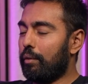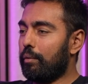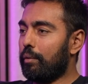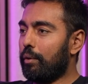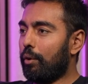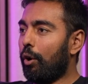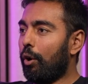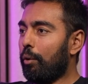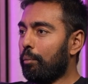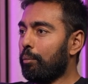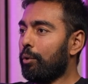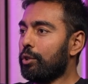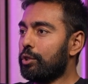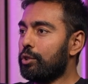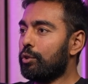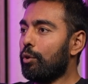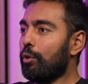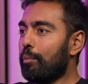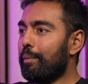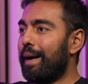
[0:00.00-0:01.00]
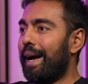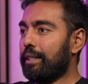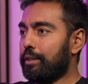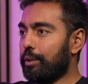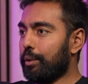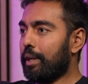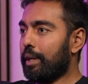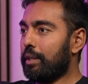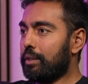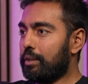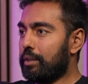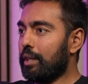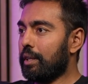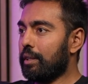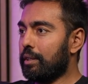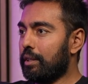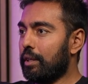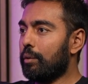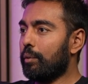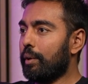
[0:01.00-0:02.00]
almost to a masochistic
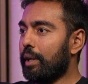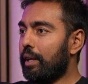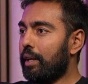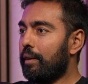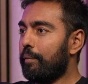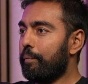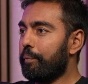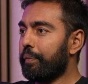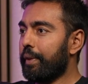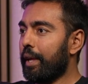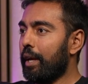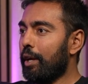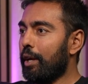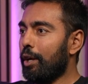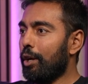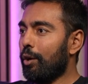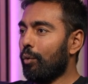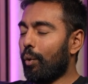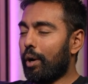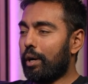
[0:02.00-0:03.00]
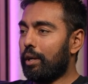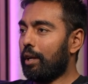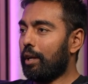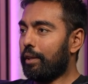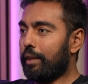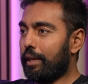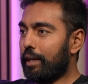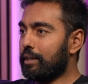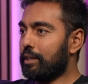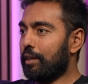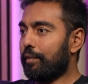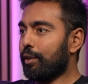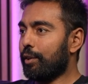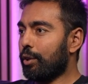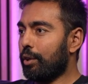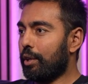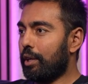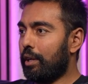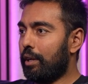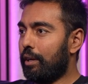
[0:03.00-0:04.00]
degree, where nothing's ever
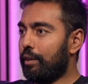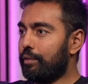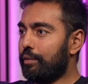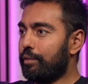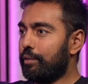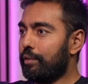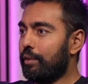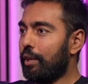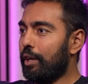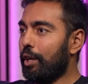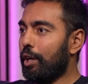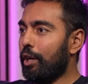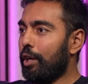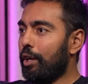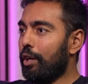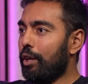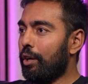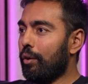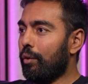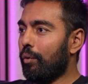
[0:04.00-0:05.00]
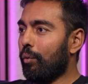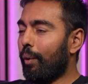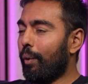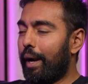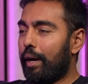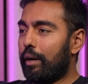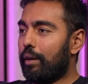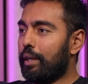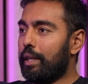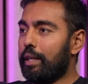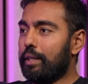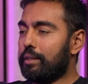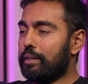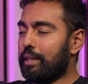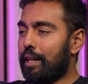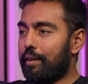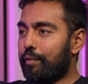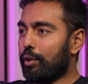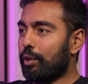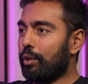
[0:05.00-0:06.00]
good enough, where he's
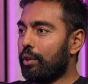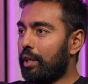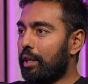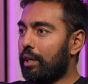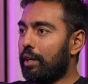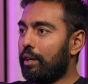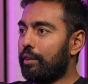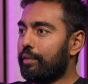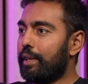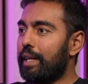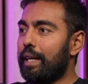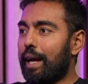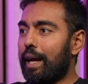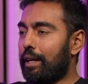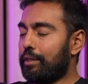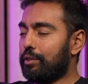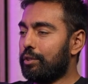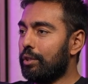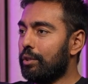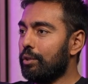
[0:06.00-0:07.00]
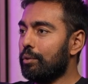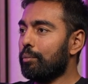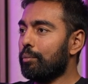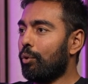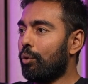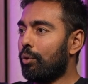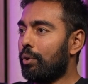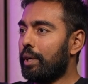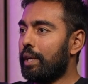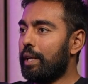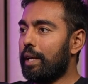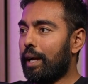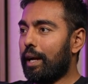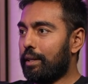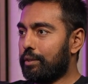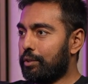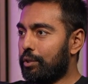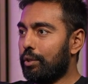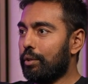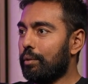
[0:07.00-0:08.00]
never good enough, he has to do more, he
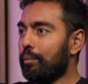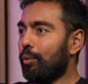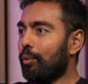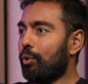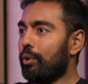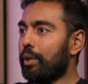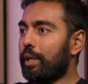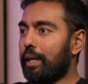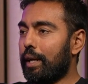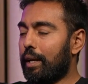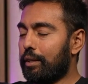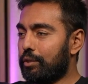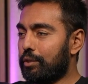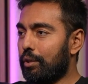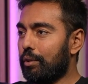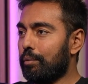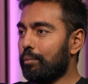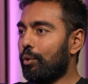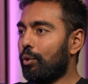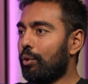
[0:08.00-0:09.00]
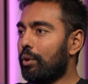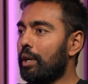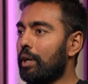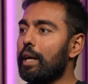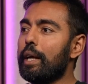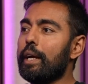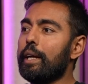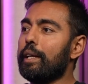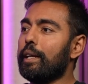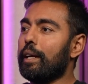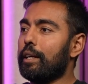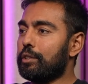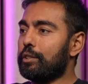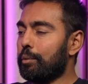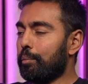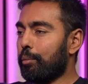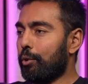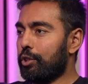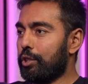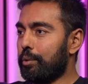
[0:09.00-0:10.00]
has to do more, he has to do more, he has to
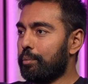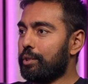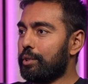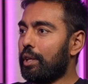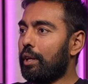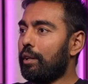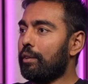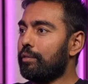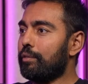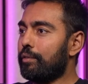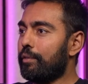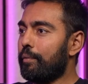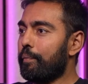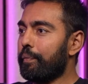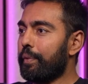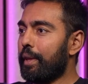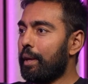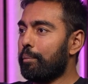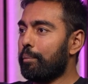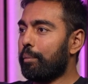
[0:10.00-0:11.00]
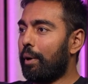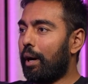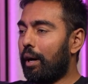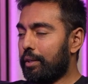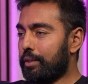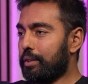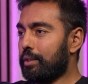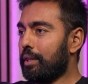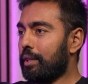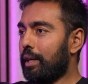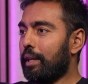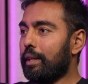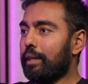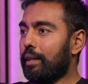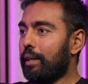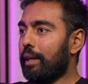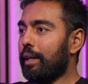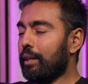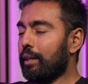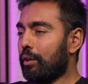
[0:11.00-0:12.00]
push himself past and
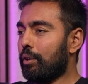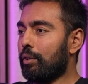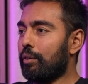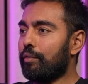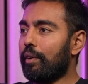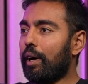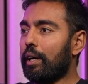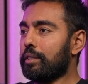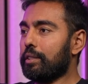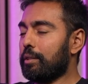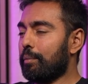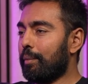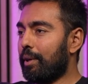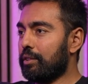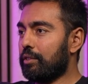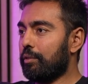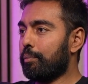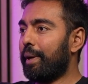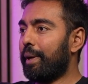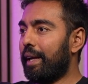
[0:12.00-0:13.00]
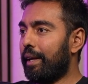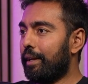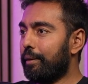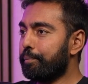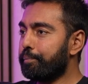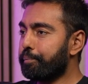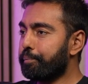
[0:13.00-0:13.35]
incur vast amounts of pain.